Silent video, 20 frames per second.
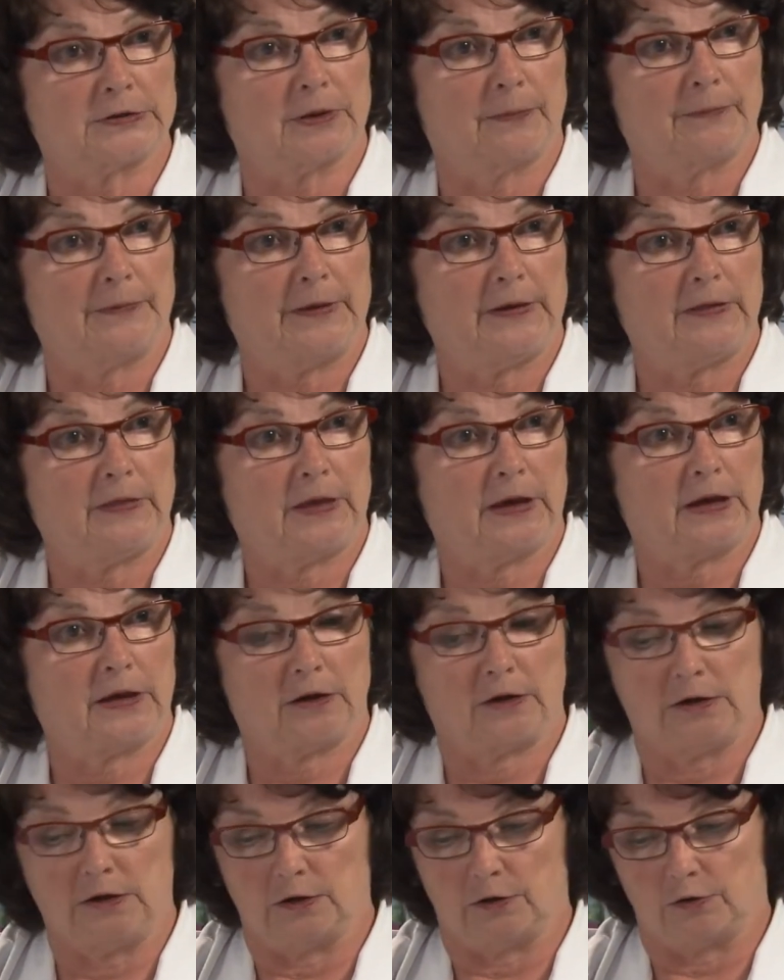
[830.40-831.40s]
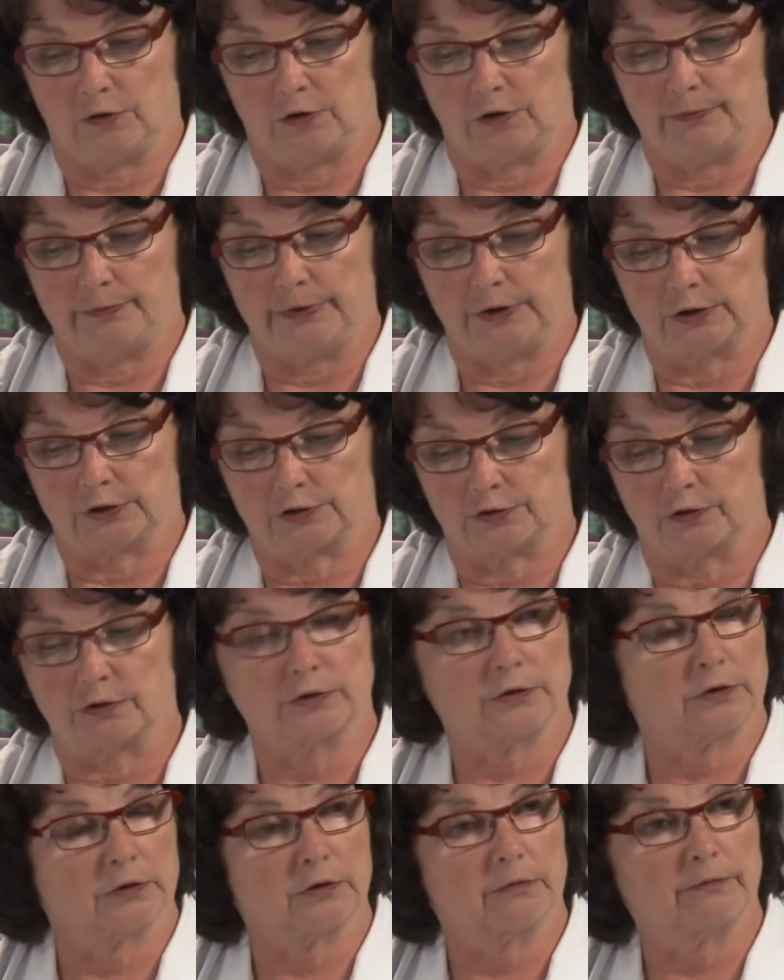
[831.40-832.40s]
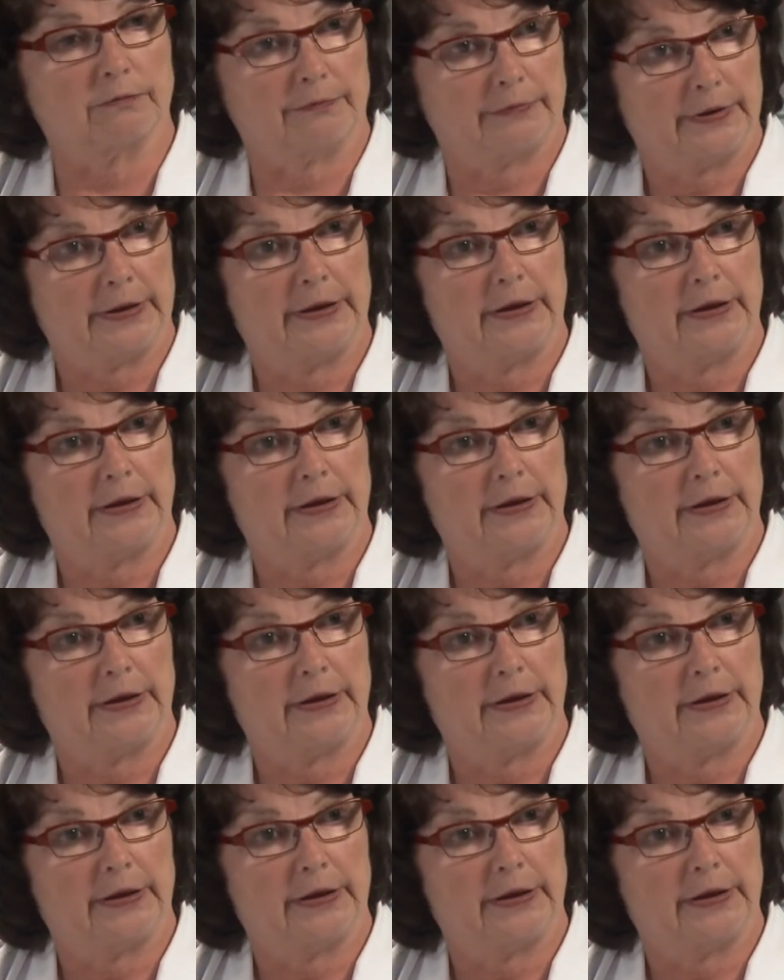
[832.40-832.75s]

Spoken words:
something that, could be a short-term